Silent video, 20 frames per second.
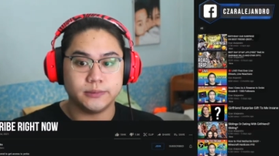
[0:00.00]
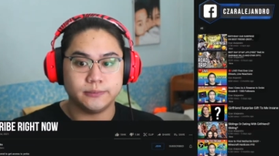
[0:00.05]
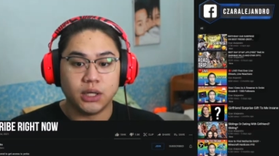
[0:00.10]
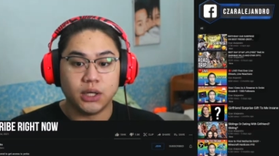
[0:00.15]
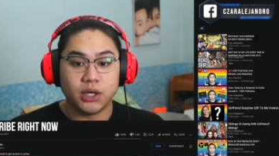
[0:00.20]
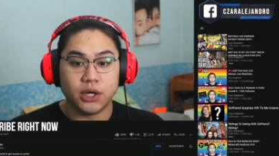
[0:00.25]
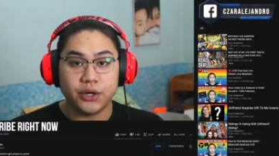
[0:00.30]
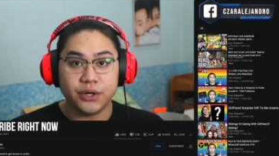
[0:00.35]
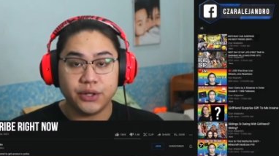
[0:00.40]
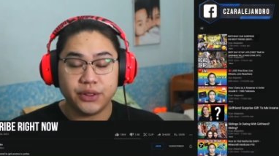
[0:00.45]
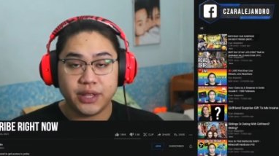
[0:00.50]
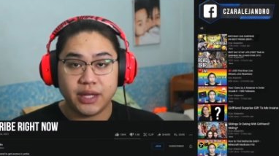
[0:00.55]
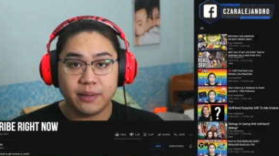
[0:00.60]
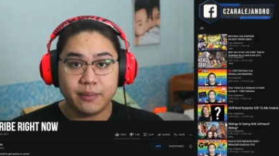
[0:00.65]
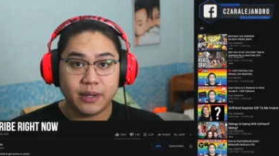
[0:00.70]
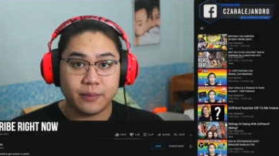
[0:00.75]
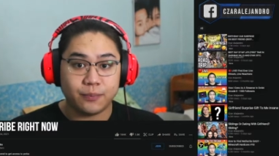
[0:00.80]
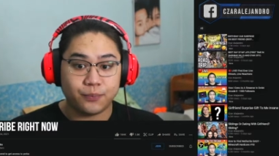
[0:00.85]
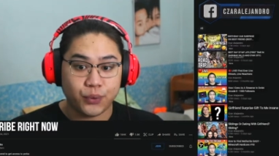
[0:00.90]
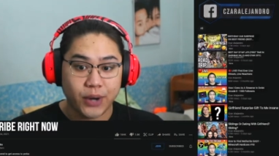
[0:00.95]
Learn them
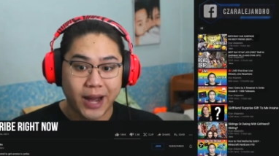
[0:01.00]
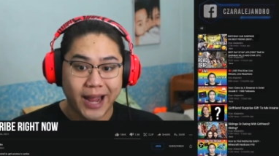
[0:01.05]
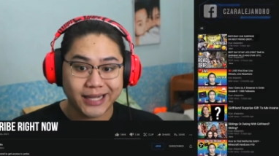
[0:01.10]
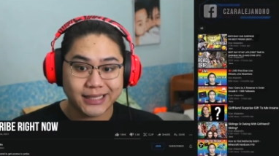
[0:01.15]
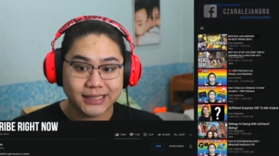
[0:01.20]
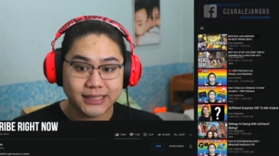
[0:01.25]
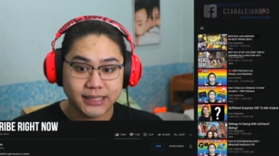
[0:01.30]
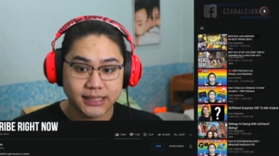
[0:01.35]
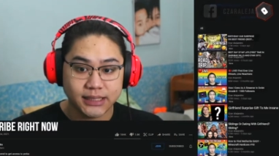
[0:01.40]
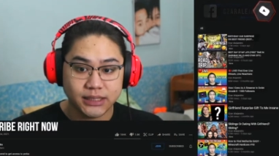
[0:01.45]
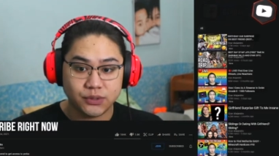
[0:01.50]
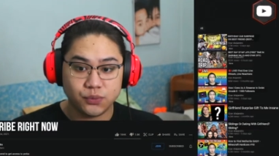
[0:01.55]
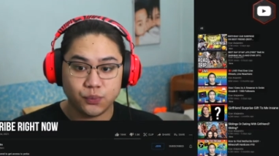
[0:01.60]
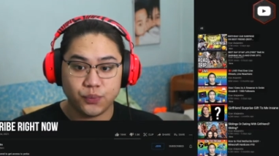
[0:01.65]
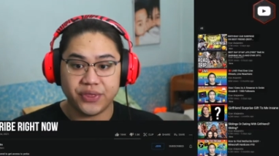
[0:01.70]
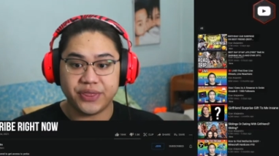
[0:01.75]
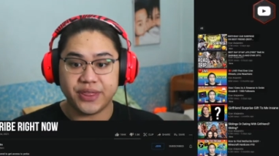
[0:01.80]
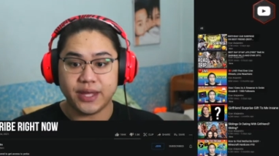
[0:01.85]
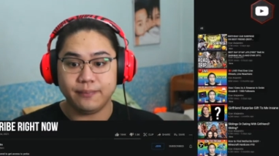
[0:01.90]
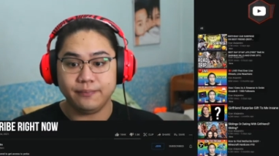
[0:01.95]
and practice
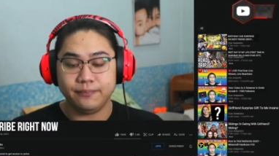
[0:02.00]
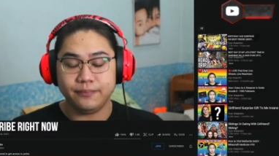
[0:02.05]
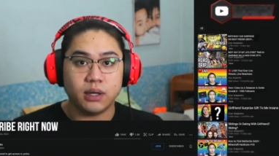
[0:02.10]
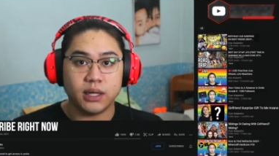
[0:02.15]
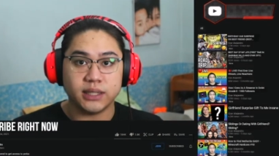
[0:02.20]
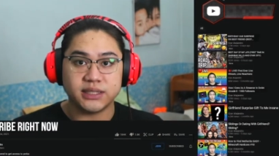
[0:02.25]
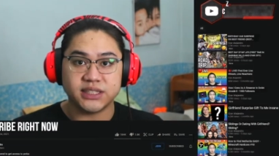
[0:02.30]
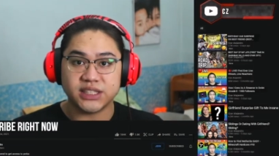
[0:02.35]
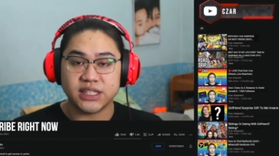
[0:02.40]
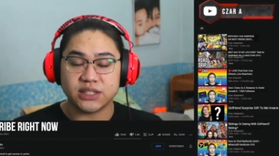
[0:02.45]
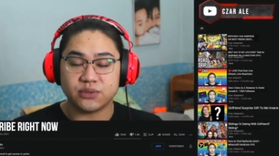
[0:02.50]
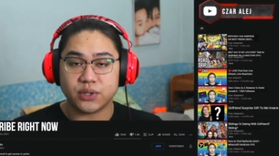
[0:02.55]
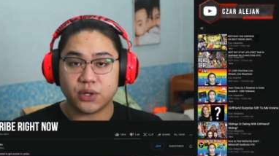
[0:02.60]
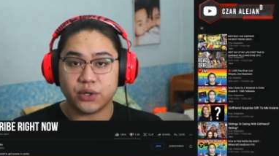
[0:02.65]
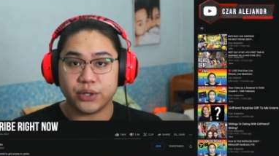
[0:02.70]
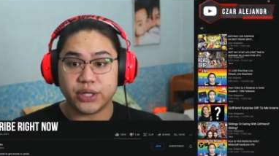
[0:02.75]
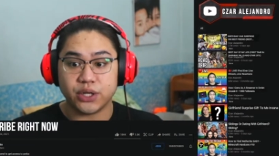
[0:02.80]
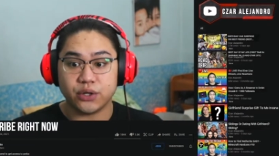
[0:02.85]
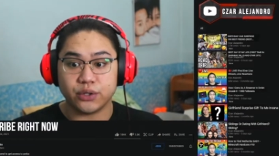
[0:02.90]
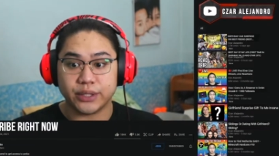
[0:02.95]
with them. I suggest
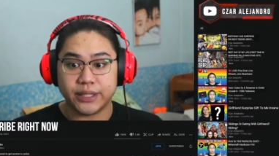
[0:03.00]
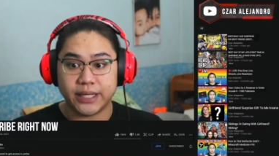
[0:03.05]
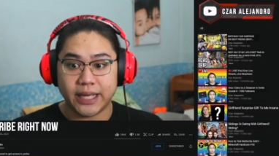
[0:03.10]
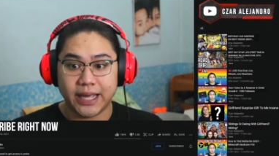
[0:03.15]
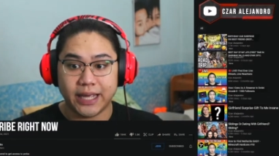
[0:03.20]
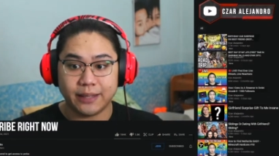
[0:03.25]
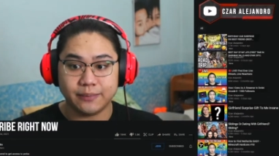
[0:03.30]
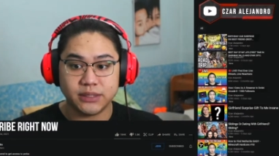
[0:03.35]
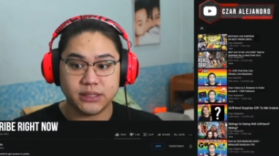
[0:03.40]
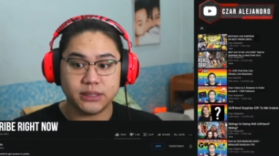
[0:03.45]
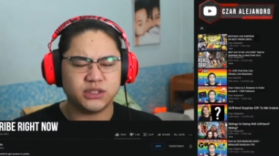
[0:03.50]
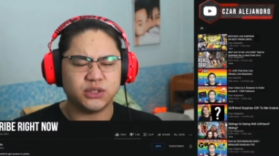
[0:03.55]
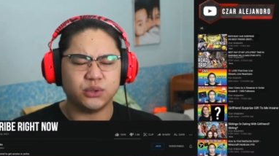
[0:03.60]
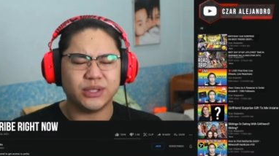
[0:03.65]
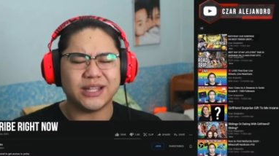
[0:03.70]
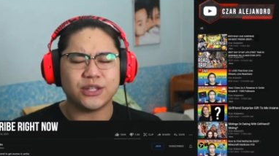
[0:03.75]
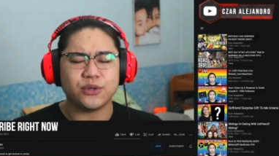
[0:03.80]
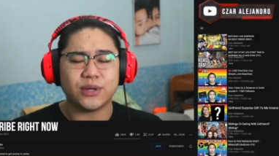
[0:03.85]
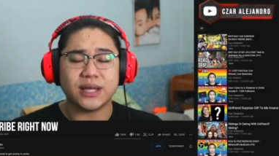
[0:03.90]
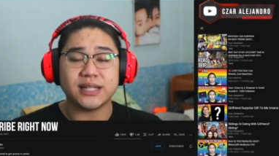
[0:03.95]
recording your games so
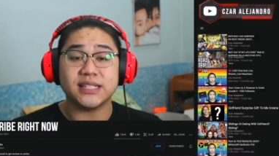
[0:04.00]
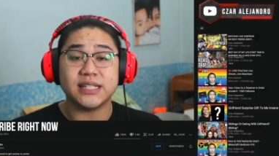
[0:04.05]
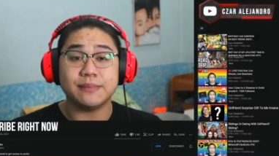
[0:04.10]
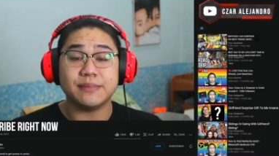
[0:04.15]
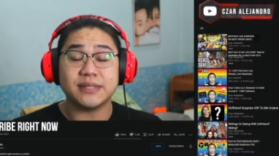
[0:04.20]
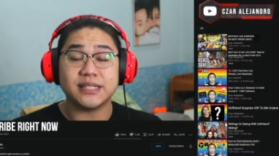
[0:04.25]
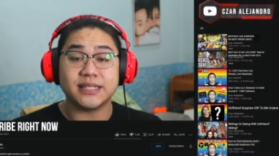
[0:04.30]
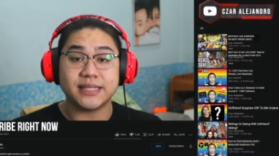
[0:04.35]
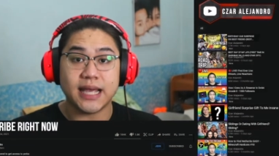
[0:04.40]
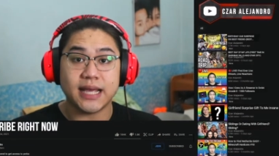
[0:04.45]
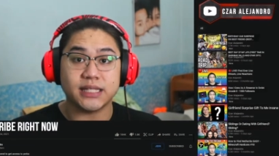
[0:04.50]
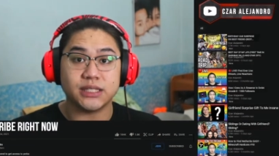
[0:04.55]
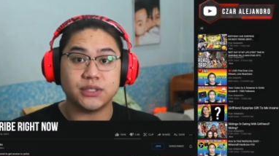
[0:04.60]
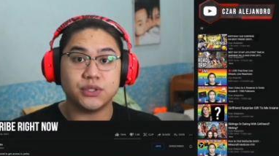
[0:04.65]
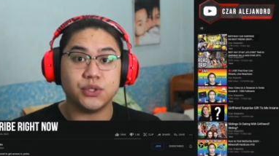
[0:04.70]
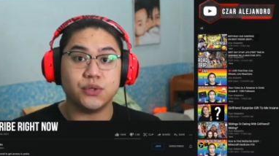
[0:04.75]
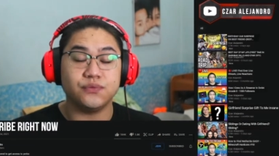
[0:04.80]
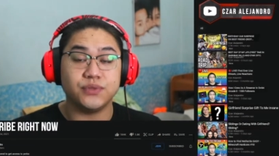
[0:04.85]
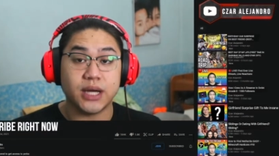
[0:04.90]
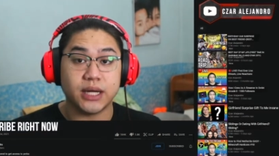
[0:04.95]
that you can see mistakes
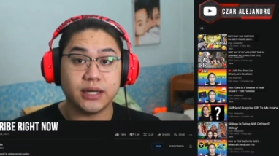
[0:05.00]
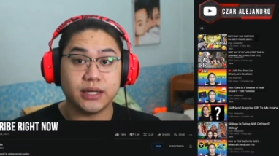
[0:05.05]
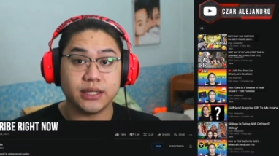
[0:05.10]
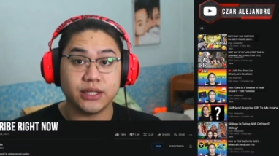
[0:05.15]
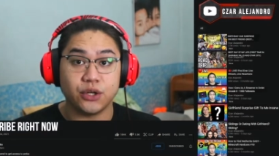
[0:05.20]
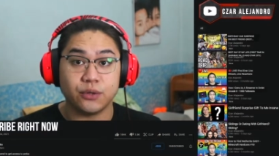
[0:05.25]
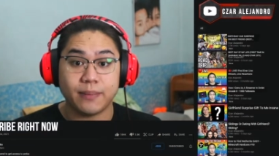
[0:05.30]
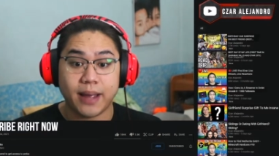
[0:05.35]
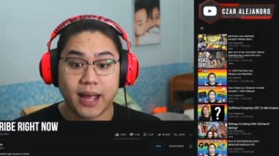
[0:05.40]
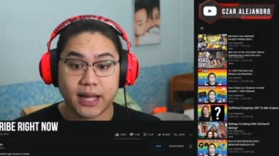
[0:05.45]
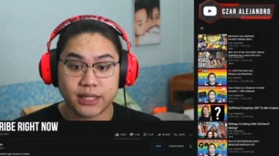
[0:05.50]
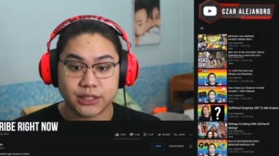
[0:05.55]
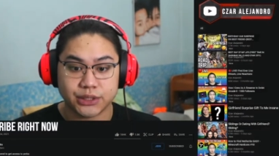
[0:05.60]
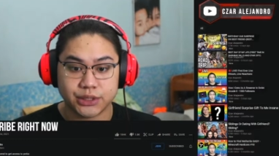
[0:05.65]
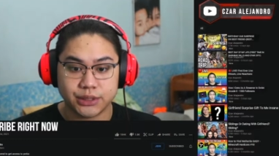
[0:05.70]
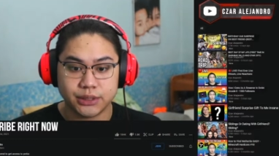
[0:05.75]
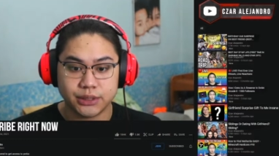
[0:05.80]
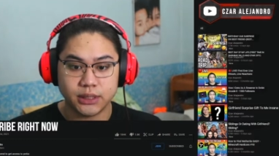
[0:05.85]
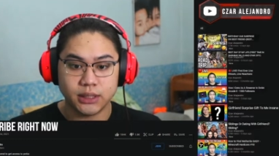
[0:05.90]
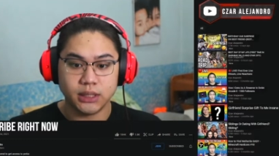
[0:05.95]
you've done in your match.